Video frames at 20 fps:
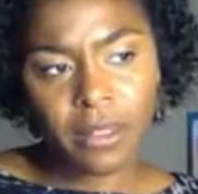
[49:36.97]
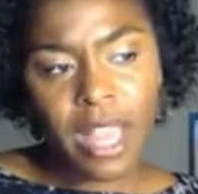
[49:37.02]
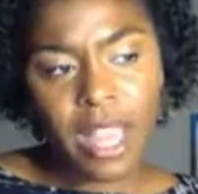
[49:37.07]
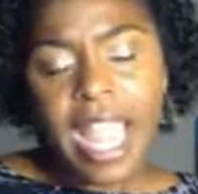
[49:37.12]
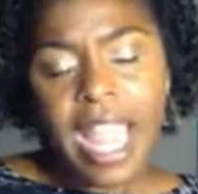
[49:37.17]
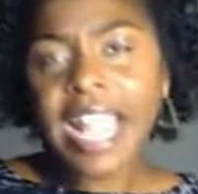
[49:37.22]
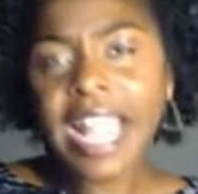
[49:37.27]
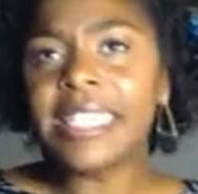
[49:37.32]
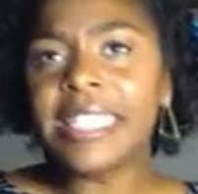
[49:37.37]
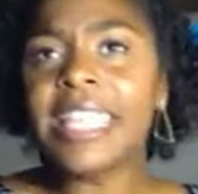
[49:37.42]

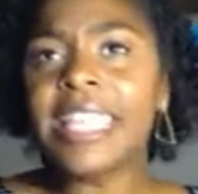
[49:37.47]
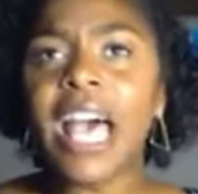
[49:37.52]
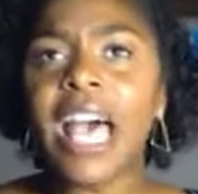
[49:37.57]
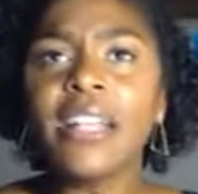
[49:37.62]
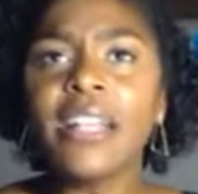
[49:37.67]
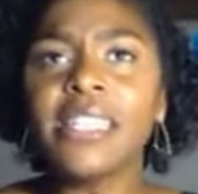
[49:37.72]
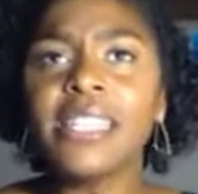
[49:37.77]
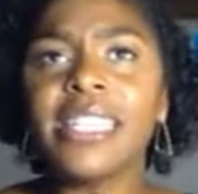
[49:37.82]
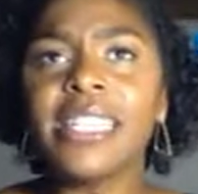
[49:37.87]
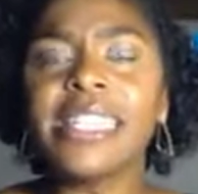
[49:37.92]
He
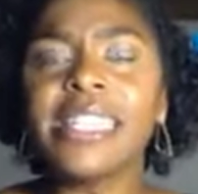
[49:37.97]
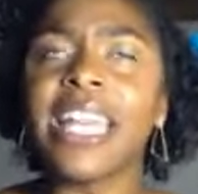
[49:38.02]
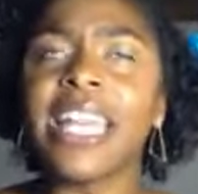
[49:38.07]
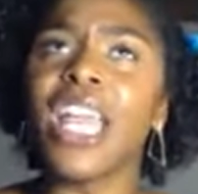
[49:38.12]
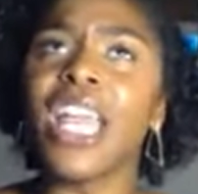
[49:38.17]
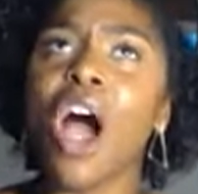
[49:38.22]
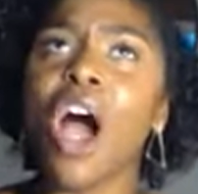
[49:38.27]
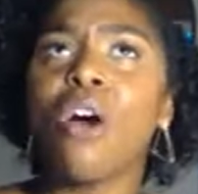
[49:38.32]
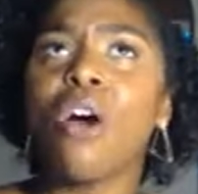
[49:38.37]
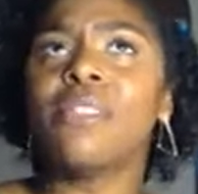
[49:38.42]
tells us that
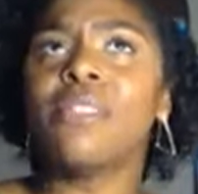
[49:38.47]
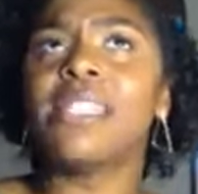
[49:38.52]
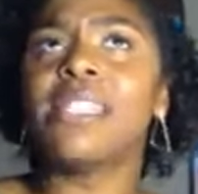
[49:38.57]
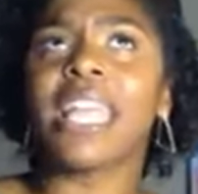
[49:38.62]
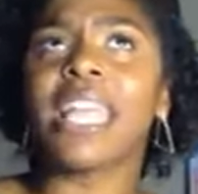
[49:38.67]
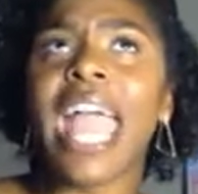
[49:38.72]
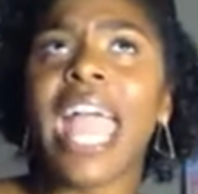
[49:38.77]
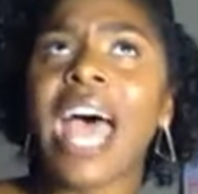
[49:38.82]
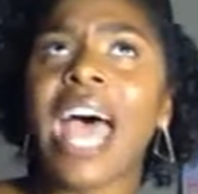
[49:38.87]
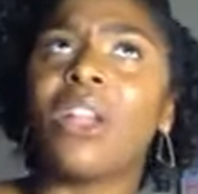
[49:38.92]
he owns the
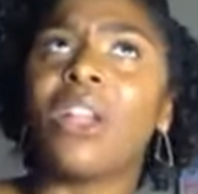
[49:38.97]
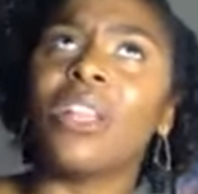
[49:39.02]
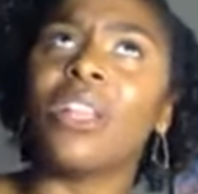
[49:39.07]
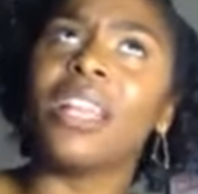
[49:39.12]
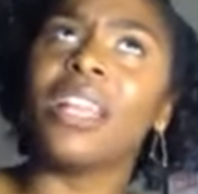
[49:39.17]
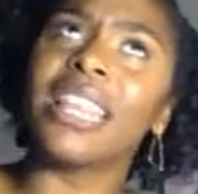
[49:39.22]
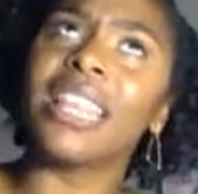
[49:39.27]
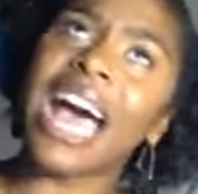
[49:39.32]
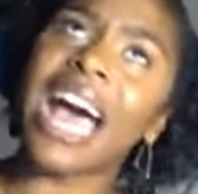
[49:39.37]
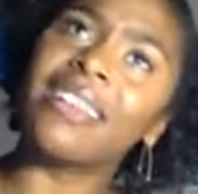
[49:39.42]
cattle on
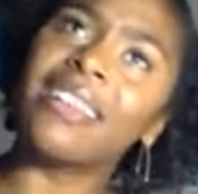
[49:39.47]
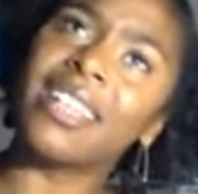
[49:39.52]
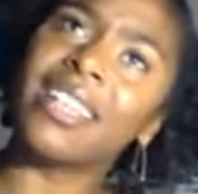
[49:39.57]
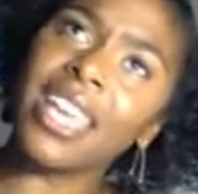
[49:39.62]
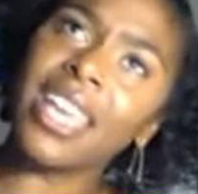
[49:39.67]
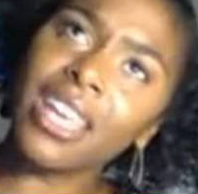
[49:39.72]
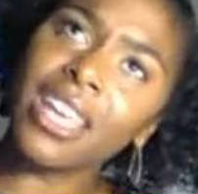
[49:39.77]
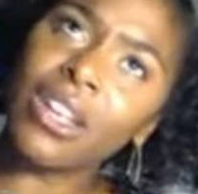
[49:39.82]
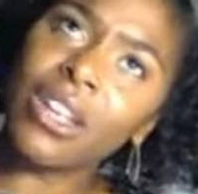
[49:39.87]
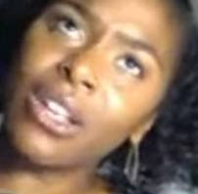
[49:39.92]
a thousand
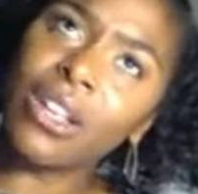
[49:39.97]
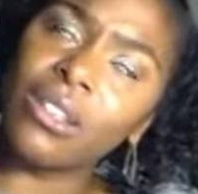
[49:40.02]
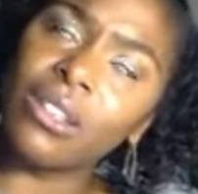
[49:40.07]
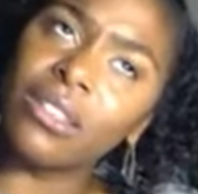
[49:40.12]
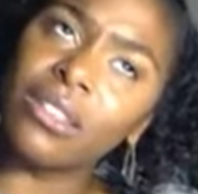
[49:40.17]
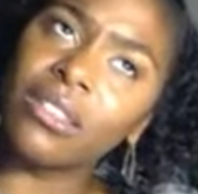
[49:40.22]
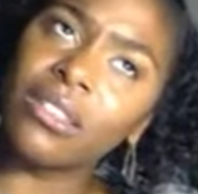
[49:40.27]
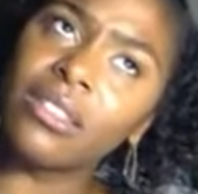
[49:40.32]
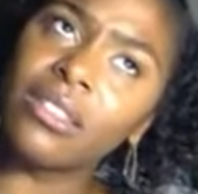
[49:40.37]
hills.